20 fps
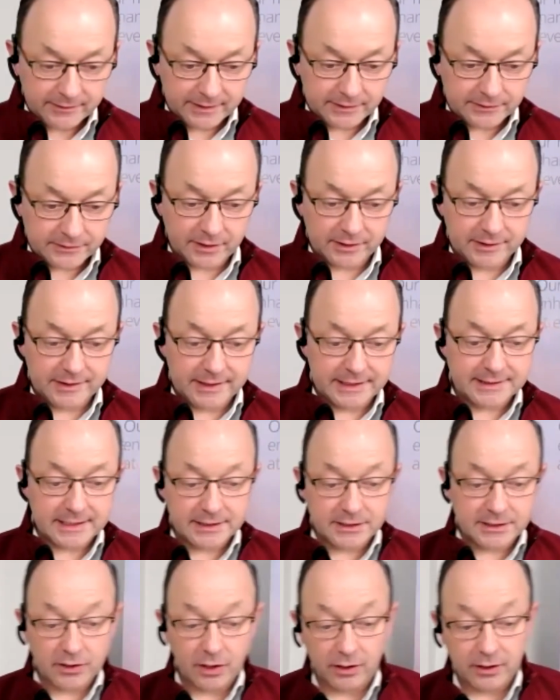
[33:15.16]
Sorry, this
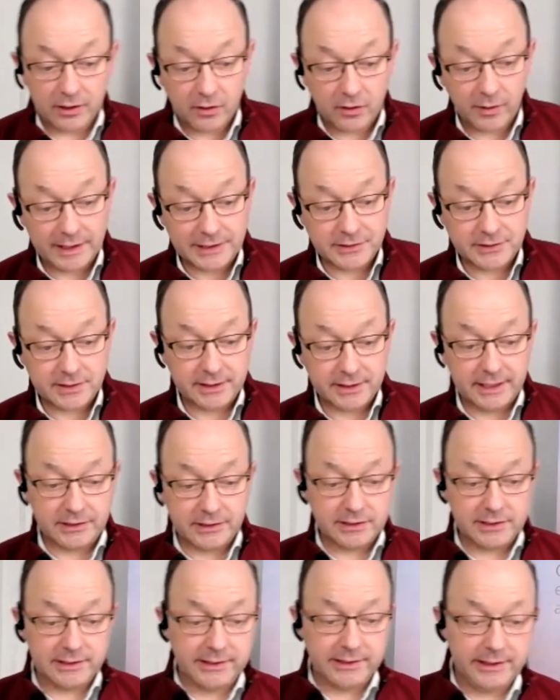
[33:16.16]
is not a question
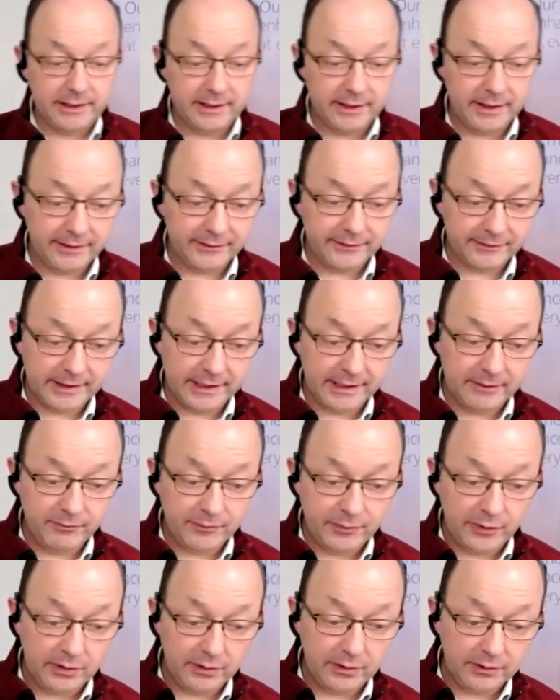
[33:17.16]
actually. It's an
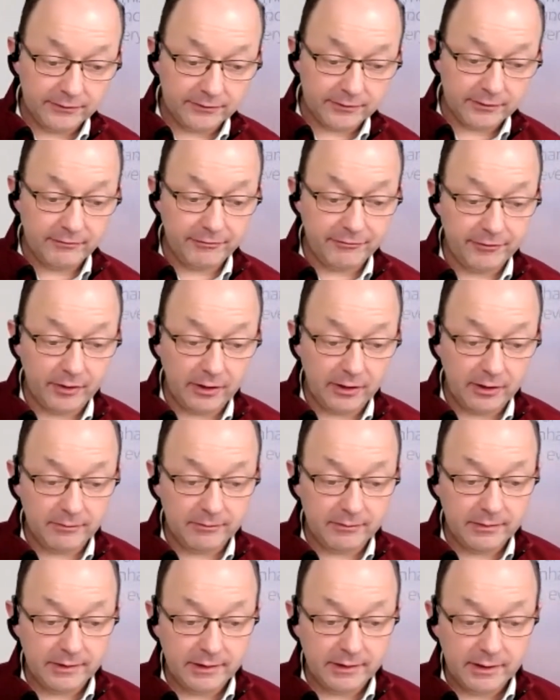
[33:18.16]
input
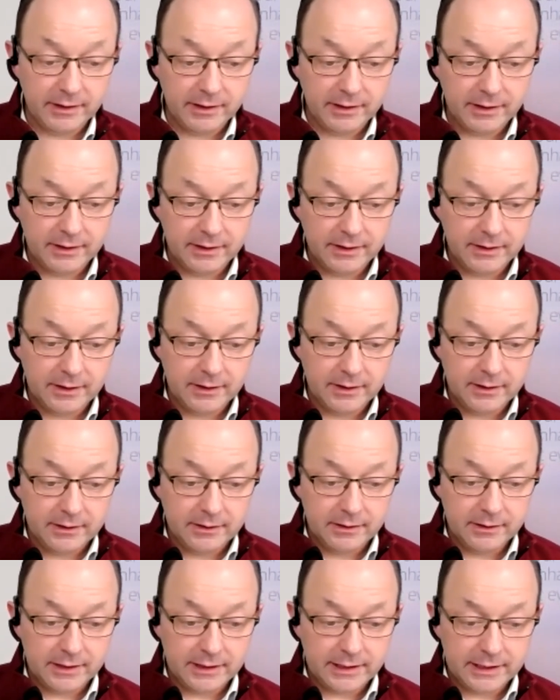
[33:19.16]
from
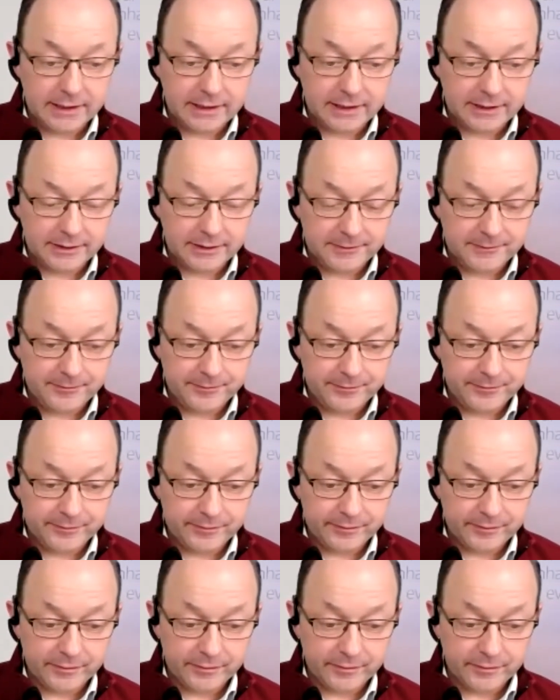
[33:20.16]
a
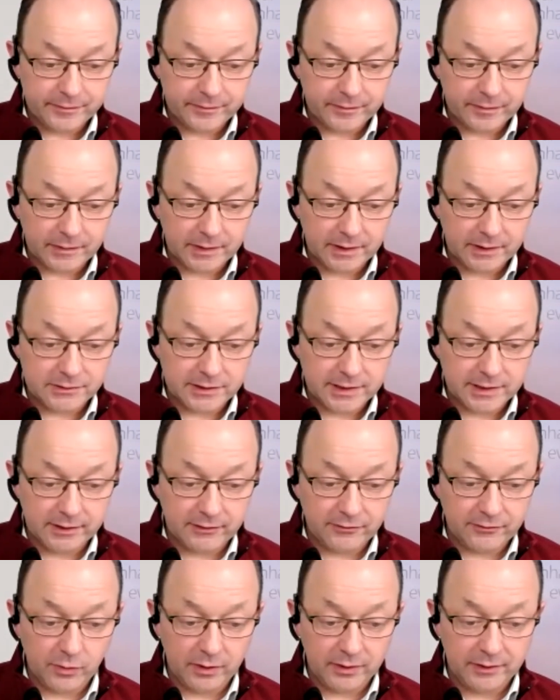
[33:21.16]
chair
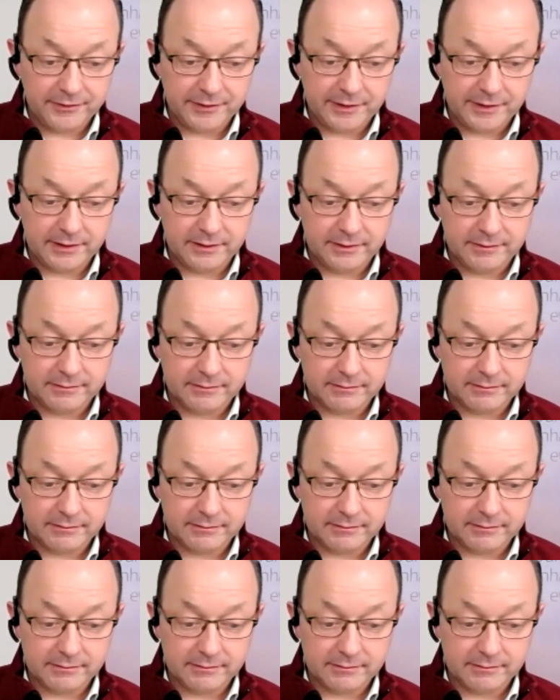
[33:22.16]
of one of the